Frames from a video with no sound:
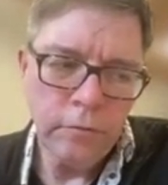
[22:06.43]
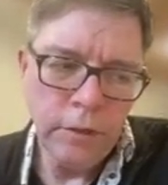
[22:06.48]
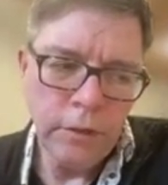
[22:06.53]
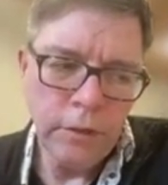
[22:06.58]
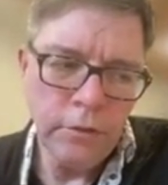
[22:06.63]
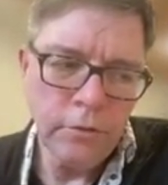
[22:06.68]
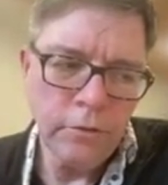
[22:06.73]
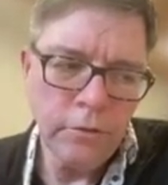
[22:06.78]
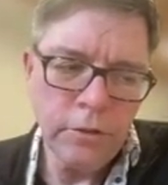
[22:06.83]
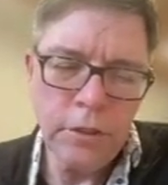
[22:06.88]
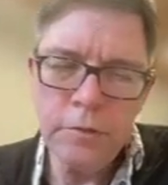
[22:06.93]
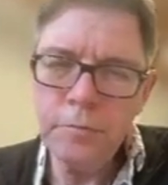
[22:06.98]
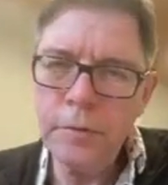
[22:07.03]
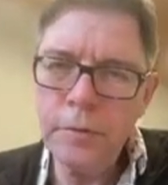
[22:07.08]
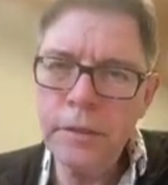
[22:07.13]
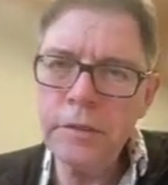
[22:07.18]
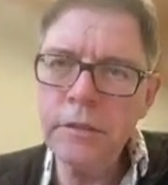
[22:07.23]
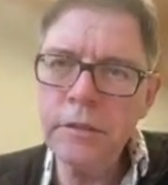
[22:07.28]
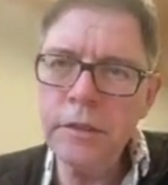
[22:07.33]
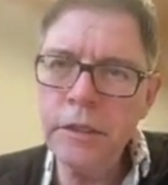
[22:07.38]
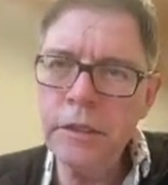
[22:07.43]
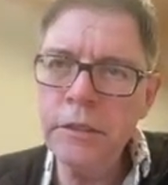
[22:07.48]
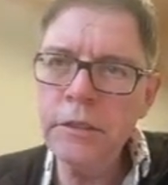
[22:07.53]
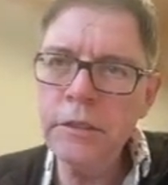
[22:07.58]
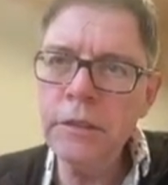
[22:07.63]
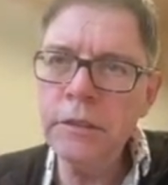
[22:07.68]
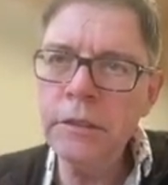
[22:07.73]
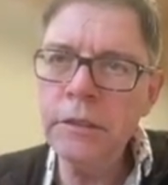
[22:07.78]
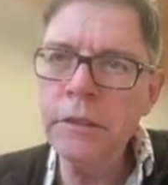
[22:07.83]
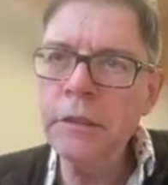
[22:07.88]
reuse this
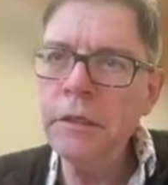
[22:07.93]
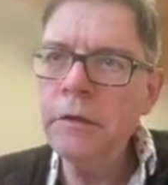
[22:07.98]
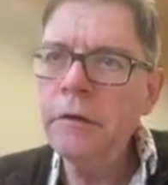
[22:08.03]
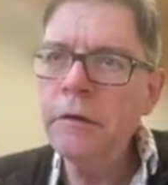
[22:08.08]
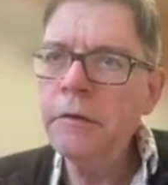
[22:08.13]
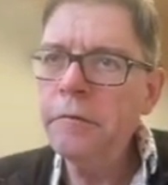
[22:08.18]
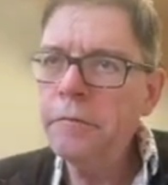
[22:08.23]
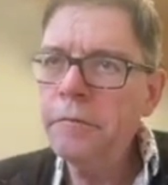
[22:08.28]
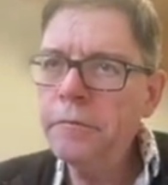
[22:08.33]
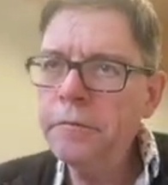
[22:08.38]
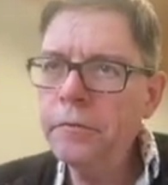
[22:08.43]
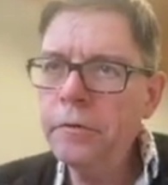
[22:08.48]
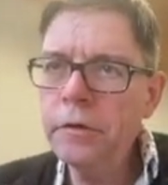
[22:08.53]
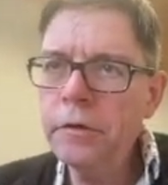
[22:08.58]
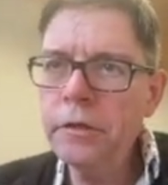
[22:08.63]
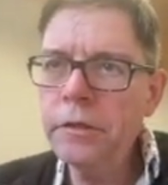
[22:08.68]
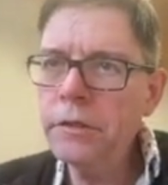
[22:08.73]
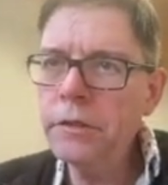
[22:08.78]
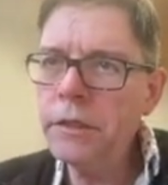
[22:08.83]
presentation for a